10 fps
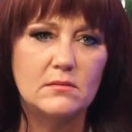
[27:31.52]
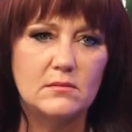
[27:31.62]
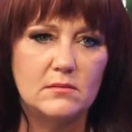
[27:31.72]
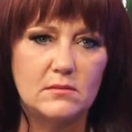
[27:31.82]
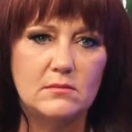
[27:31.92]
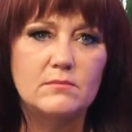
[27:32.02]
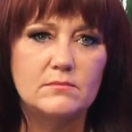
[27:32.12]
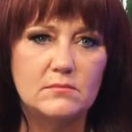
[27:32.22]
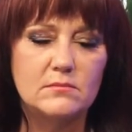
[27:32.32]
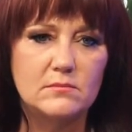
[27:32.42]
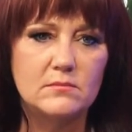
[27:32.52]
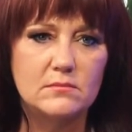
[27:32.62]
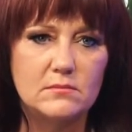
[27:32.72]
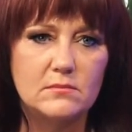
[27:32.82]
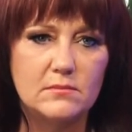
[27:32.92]

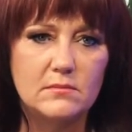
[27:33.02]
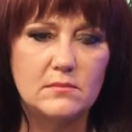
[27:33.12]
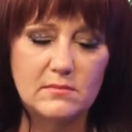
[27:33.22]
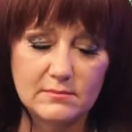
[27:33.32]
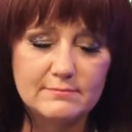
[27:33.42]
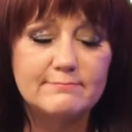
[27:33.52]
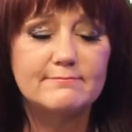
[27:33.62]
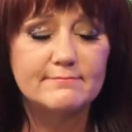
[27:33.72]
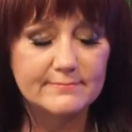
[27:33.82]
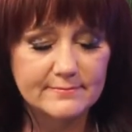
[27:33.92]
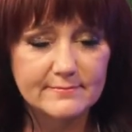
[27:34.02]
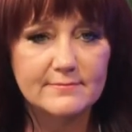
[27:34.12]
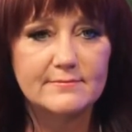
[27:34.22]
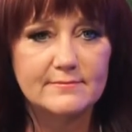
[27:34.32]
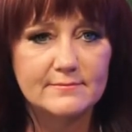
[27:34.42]

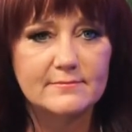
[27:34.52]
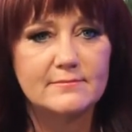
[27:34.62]
[no speech]